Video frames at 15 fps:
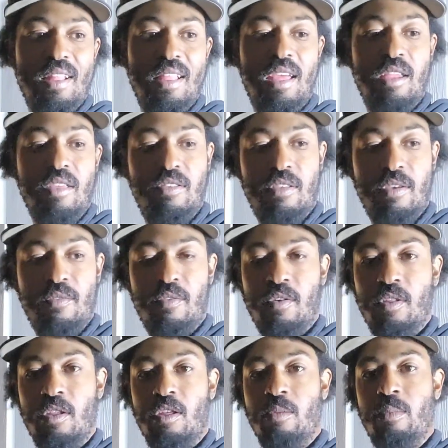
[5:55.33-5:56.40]
let it sit for a
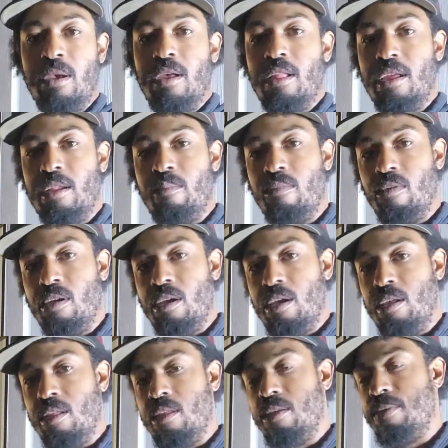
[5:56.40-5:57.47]
little bit, let it
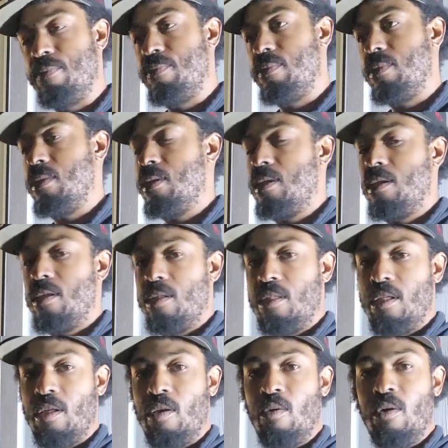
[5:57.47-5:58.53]
breathe,
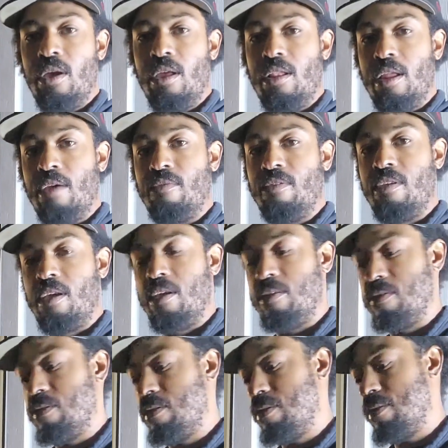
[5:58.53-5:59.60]
and go ahead and have a
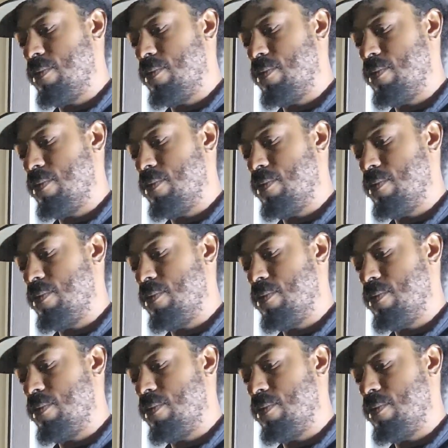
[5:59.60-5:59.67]
taste.